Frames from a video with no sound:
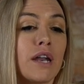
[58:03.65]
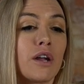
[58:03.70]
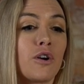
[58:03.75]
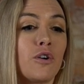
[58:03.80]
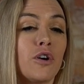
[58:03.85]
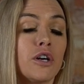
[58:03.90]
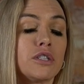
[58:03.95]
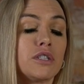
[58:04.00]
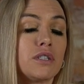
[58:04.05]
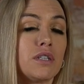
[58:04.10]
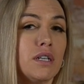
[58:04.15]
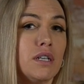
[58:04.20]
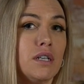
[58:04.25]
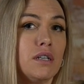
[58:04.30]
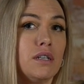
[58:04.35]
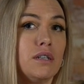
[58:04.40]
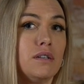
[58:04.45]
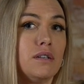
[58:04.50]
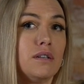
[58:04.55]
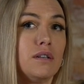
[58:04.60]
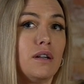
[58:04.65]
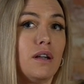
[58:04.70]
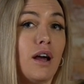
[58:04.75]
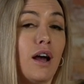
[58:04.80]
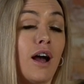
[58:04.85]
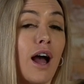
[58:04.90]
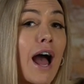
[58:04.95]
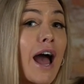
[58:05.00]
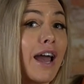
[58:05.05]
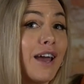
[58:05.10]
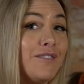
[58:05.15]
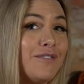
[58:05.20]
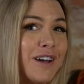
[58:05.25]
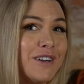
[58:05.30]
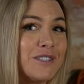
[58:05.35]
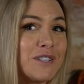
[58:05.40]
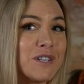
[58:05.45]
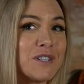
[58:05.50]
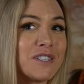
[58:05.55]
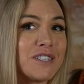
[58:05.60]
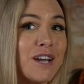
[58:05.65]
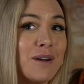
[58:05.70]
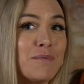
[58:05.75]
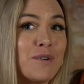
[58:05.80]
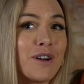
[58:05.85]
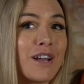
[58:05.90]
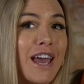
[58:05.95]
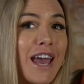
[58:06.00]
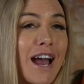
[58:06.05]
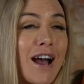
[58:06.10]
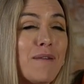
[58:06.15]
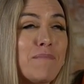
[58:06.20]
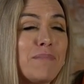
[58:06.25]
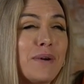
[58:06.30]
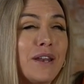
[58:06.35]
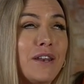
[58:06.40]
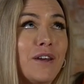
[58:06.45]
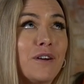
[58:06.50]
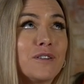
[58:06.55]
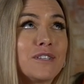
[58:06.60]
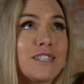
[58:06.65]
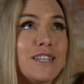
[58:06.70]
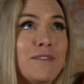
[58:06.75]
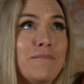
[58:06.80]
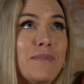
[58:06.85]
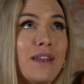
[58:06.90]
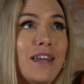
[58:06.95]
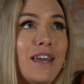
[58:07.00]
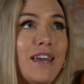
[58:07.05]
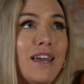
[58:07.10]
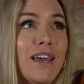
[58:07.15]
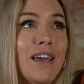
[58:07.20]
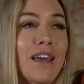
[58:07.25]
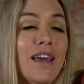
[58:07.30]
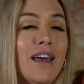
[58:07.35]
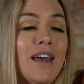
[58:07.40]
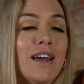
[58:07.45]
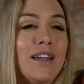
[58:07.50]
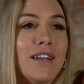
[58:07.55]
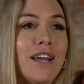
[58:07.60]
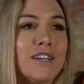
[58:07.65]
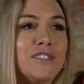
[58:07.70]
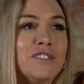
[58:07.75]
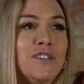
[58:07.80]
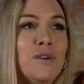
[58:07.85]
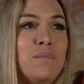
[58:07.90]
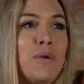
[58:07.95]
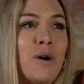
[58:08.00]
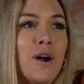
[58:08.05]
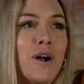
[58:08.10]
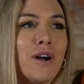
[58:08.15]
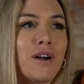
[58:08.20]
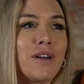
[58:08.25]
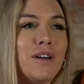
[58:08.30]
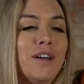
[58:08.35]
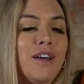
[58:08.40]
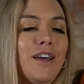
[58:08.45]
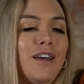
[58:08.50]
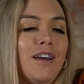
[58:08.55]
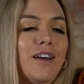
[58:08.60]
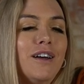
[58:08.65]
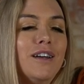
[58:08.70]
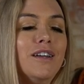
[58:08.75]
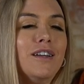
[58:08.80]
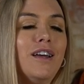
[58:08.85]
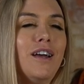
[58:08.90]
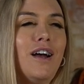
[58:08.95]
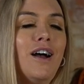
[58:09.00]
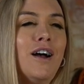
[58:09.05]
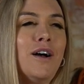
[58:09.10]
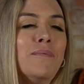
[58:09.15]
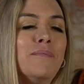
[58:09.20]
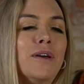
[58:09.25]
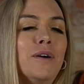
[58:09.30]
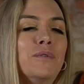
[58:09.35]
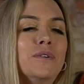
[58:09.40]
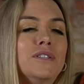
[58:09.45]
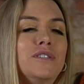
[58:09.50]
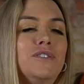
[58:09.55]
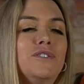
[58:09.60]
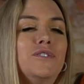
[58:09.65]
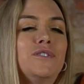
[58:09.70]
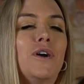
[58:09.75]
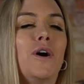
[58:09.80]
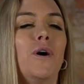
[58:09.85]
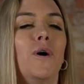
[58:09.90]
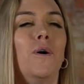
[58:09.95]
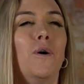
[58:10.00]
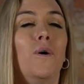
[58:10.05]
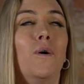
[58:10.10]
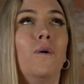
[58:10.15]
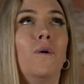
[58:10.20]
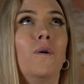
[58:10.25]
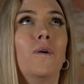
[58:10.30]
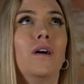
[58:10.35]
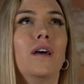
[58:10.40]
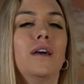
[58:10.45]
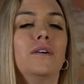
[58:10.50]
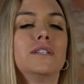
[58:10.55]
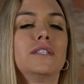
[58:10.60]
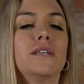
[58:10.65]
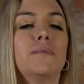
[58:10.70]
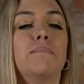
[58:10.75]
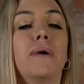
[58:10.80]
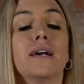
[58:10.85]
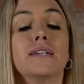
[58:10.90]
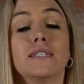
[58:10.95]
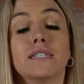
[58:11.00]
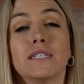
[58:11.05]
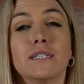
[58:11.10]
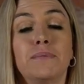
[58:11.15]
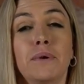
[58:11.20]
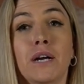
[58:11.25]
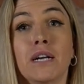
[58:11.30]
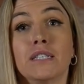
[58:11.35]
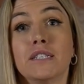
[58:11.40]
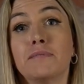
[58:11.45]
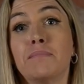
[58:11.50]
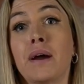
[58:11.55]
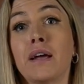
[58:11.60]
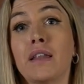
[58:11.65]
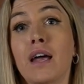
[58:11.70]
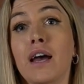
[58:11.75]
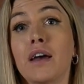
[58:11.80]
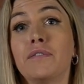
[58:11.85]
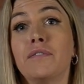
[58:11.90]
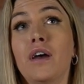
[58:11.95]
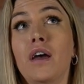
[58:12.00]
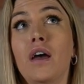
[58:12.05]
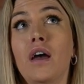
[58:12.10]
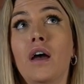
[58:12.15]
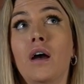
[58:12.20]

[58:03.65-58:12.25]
at a Christian uh, high adventure summer camp in Yosemite National Park. Uh, um, it was so, it was the best experience of my life.